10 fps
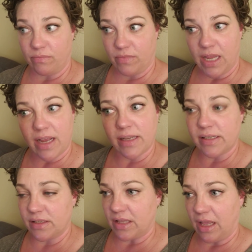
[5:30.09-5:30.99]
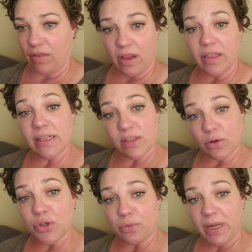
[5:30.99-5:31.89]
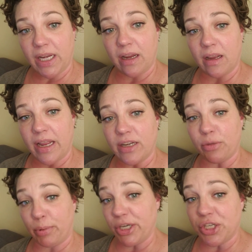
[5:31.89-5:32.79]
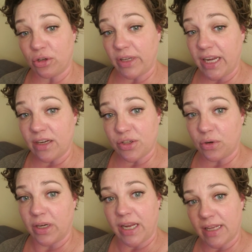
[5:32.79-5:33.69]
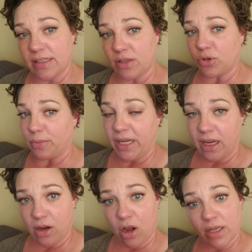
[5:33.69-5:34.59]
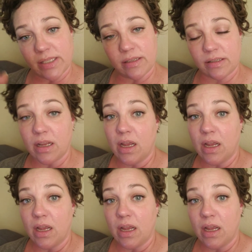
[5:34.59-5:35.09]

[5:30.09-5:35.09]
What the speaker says: yes, they think that social media and depression are linked, or yes, social media causes